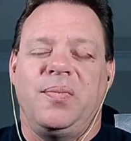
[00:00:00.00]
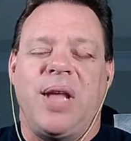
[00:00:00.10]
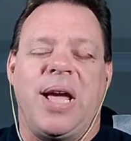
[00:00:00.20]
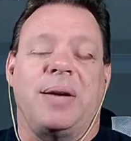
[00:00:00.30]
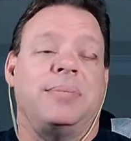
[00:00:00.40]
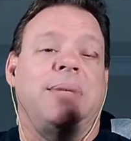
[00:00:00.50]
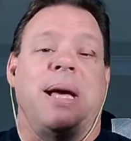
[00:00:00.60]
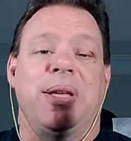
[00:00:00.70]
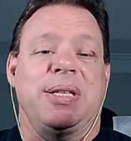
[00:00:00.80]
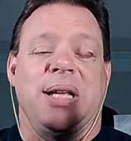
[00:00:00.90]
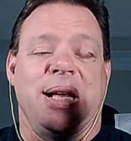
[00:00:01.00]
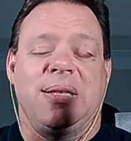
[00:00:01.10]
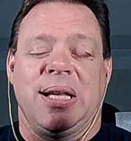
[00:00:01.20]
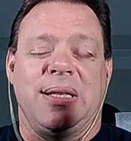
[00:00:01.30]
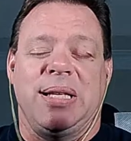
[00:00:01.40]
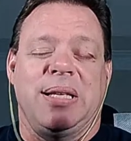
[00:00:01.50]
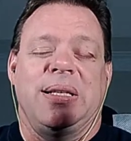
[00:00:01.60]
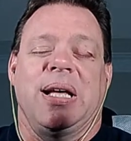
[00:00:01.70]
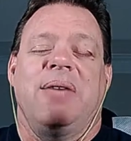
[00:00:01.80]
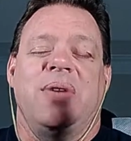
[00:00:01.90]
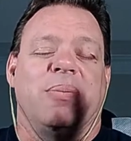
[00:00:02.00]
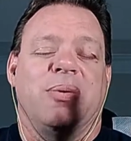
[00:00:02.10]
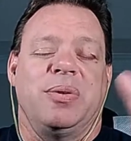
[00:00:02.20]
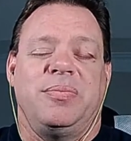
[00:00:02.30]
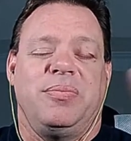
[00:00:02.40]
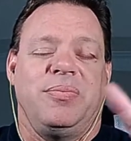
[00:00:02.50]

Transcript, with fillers: now, that being said, that's, that's, that's dive number,